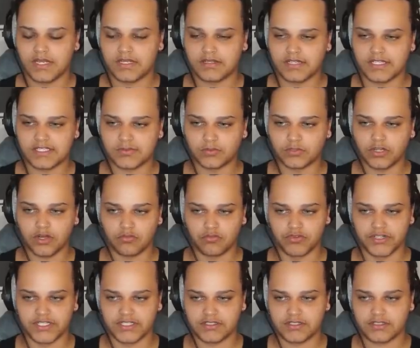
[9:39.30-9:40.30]
This will not
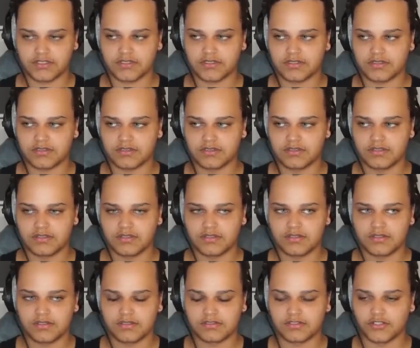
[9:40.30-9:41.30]
reach.
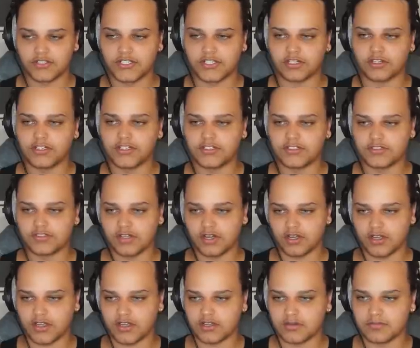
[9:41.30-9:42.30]
So you can only do
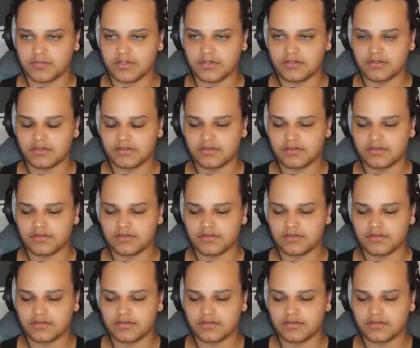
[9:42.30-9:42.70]
target combo.